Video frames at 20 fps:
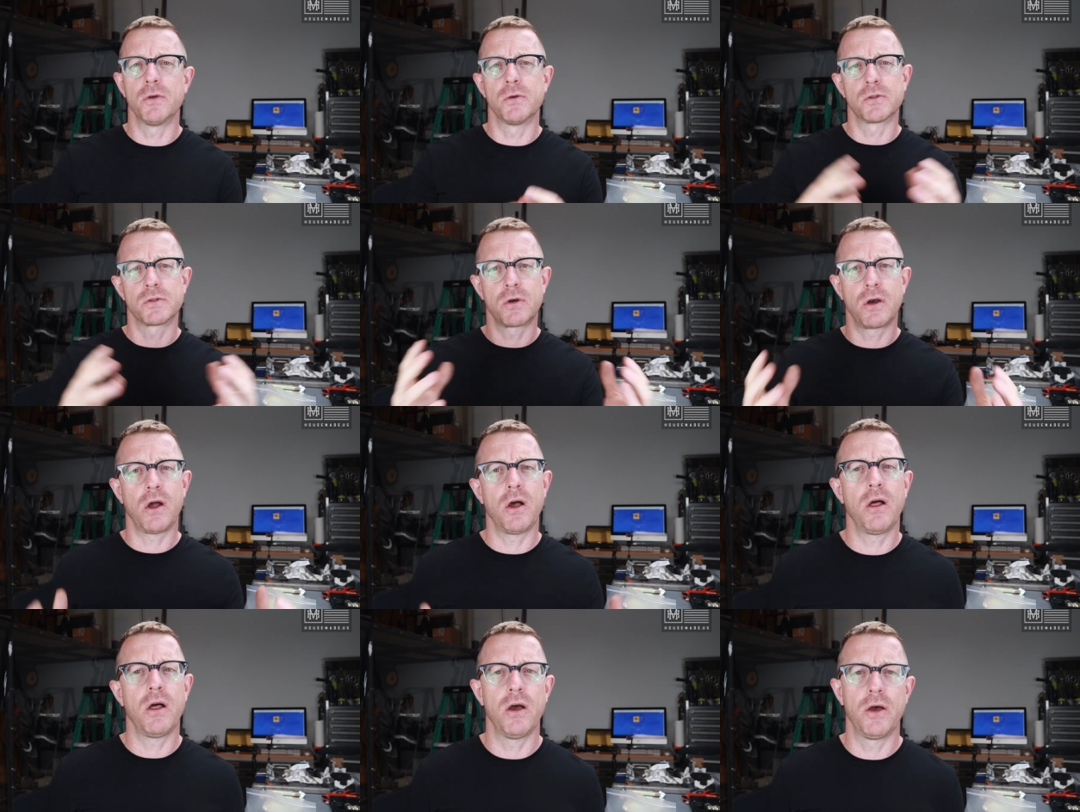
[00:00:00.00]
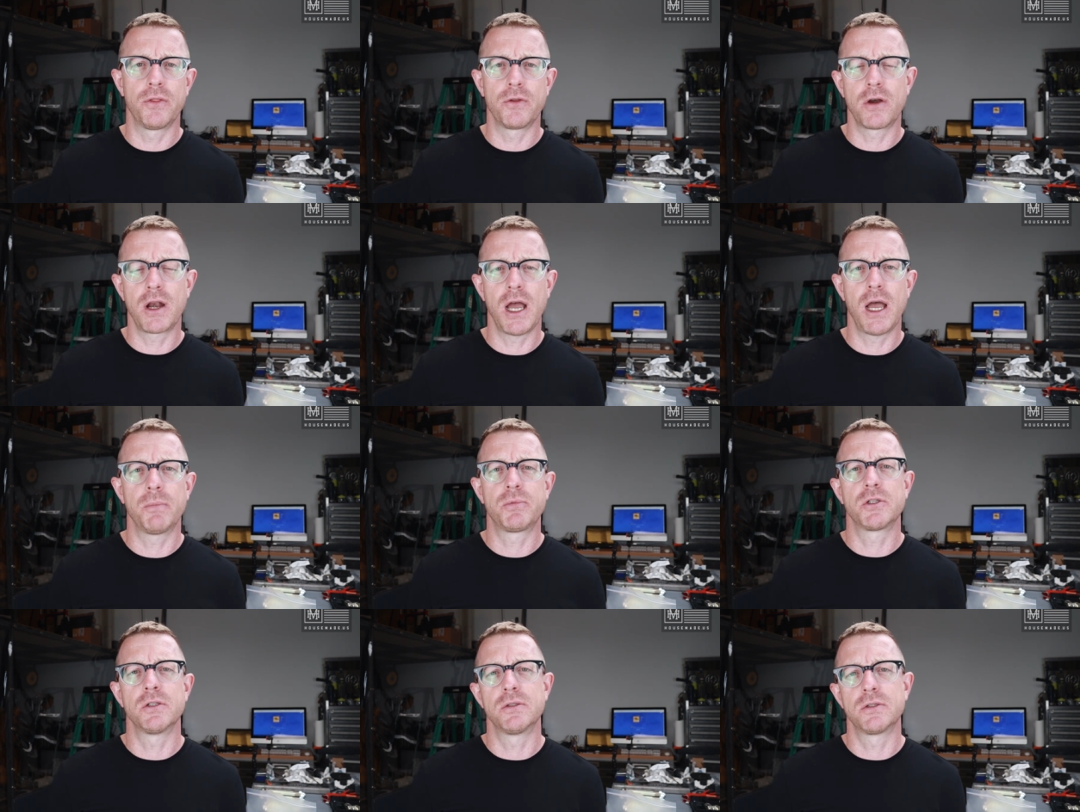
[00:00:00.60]
Those are all other
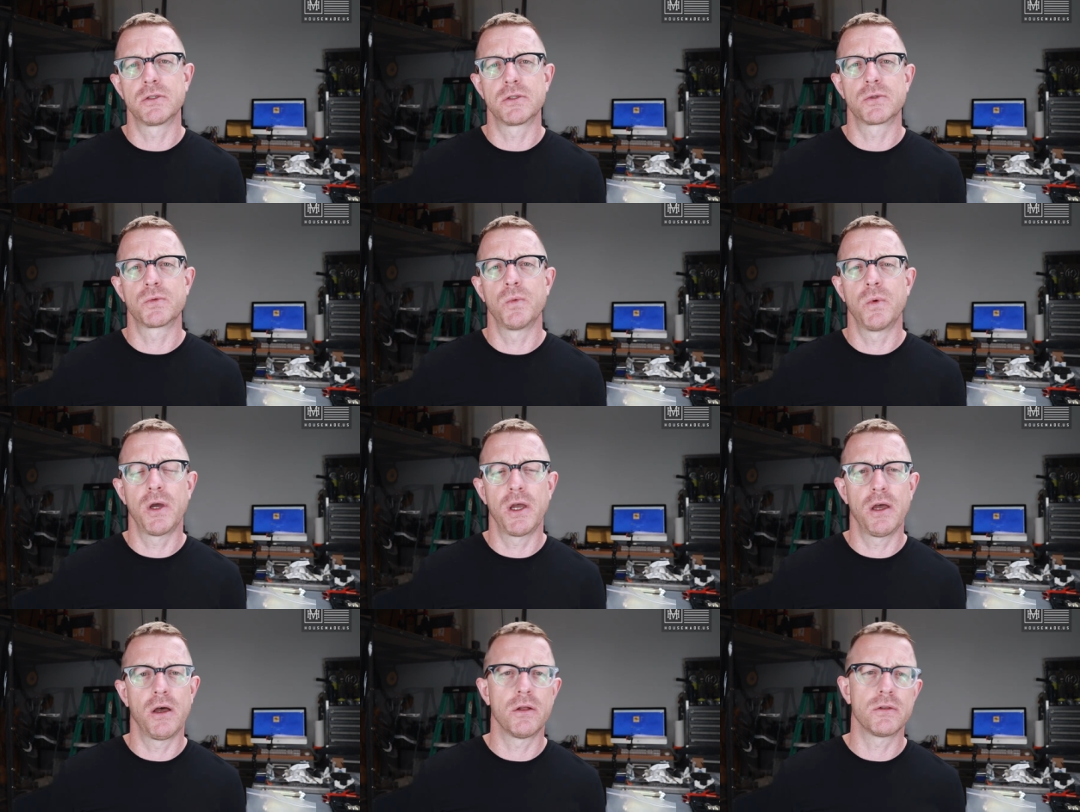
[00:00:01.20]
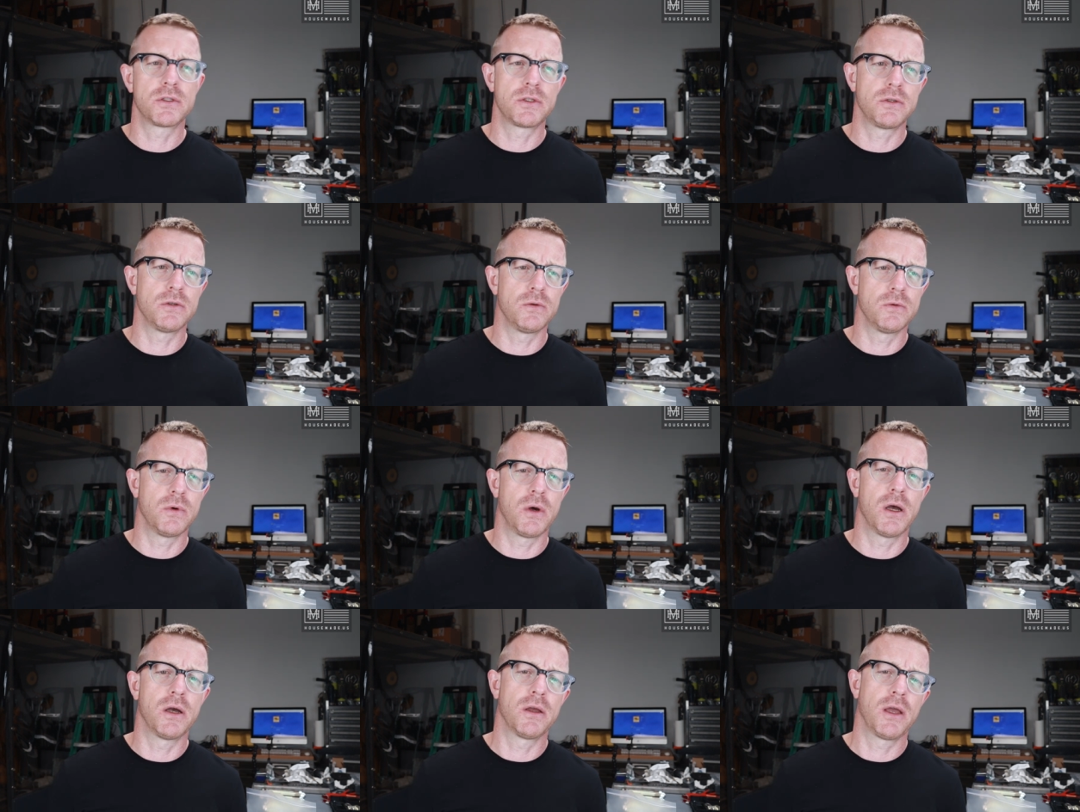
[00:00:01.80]
options as well
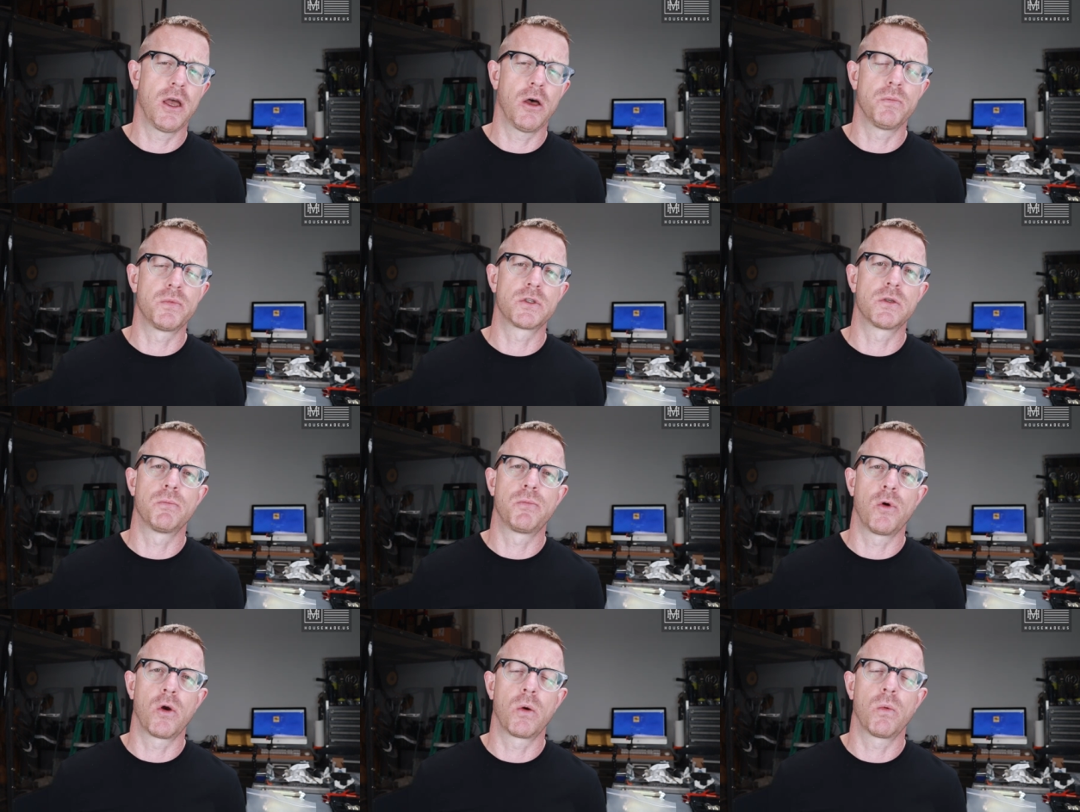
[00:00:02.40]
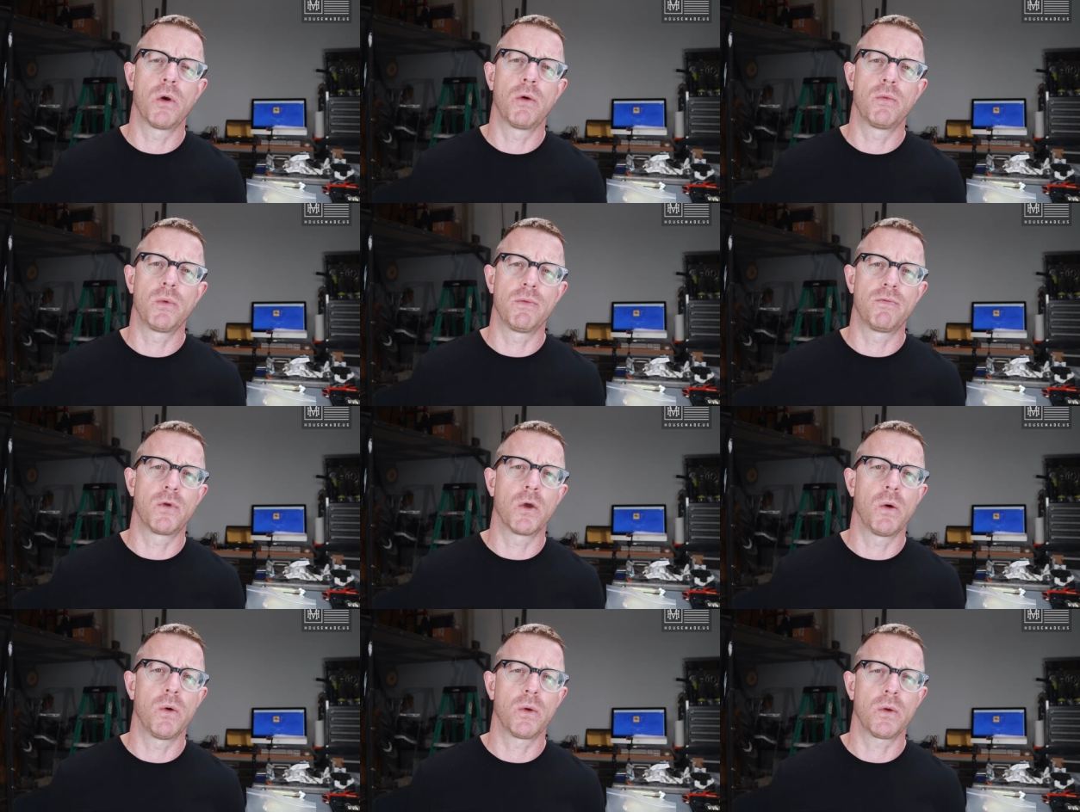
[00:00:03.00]
to uh, help support what
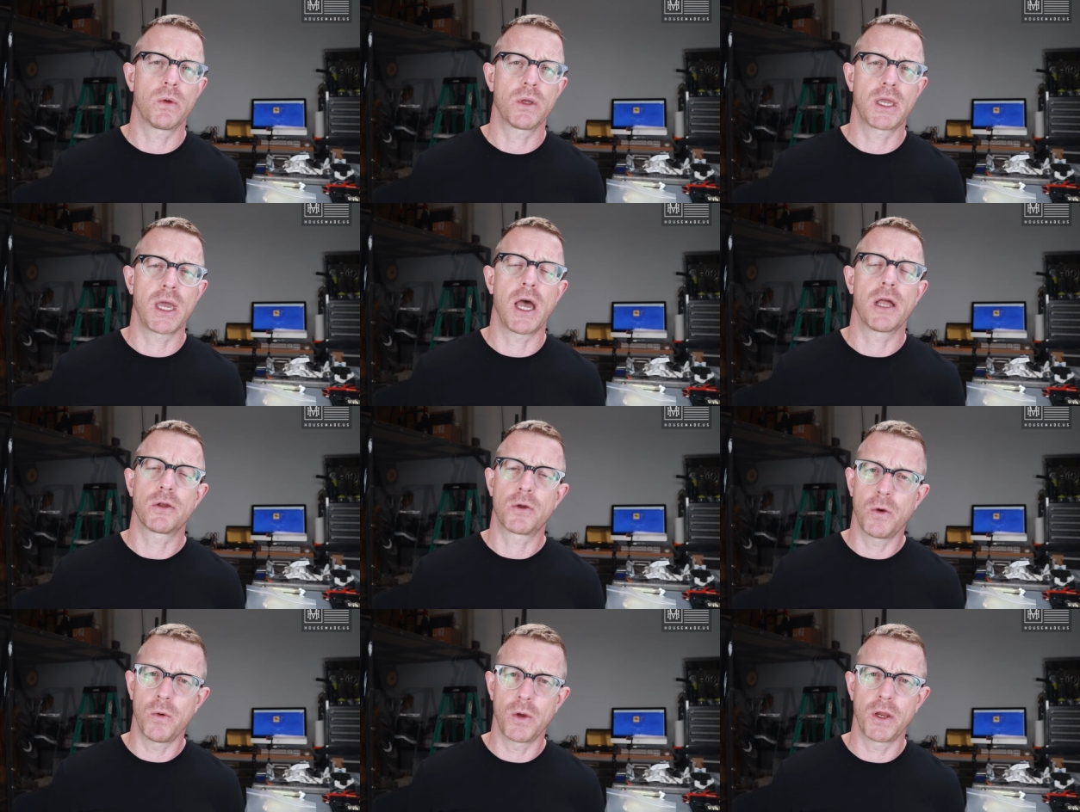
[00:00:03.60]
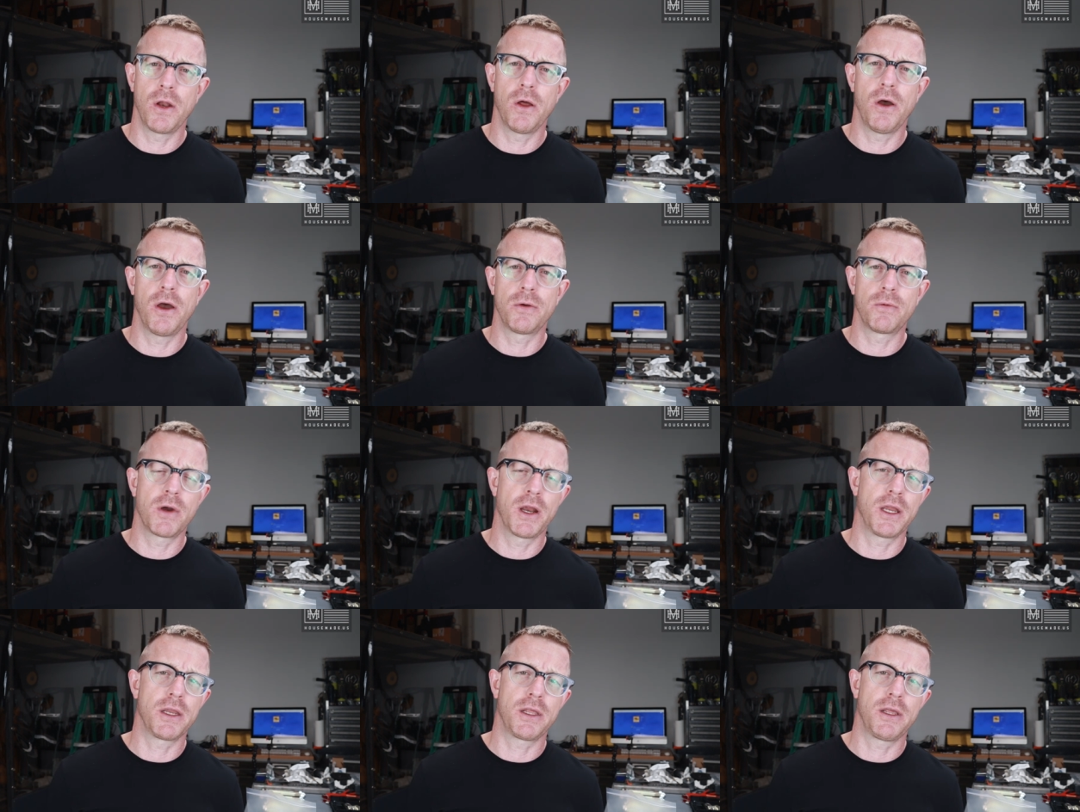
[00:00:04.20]
we've going, got going
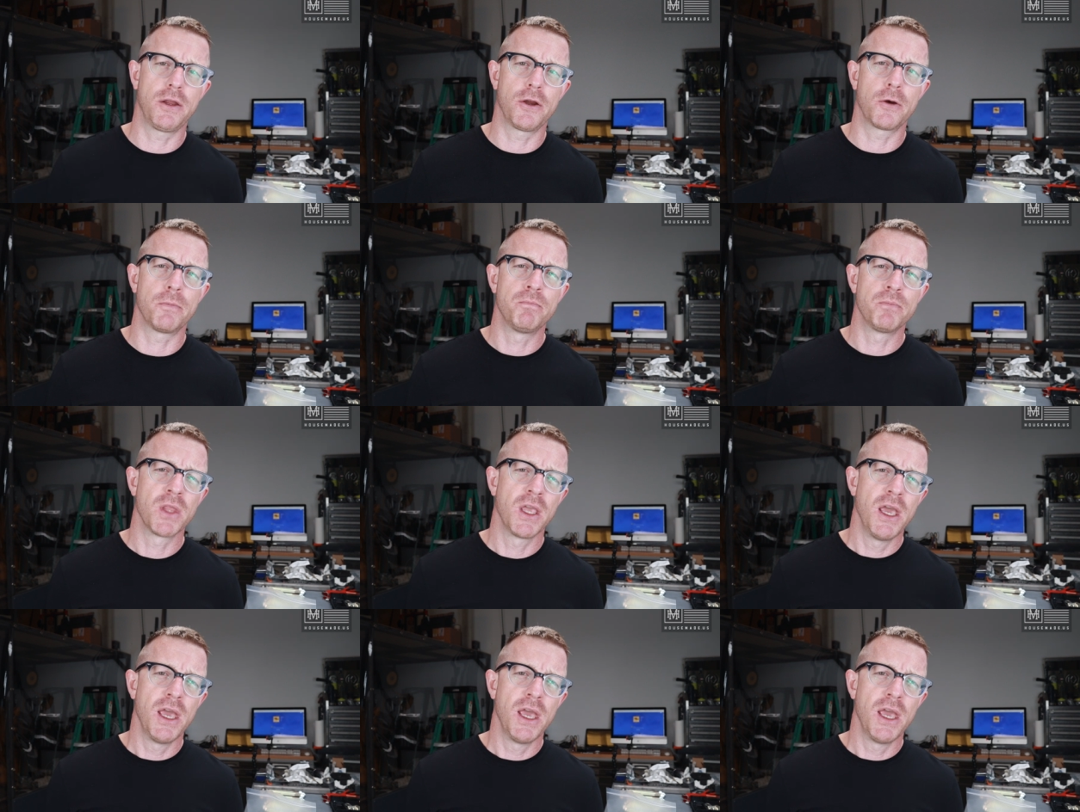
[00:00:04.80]
on right here.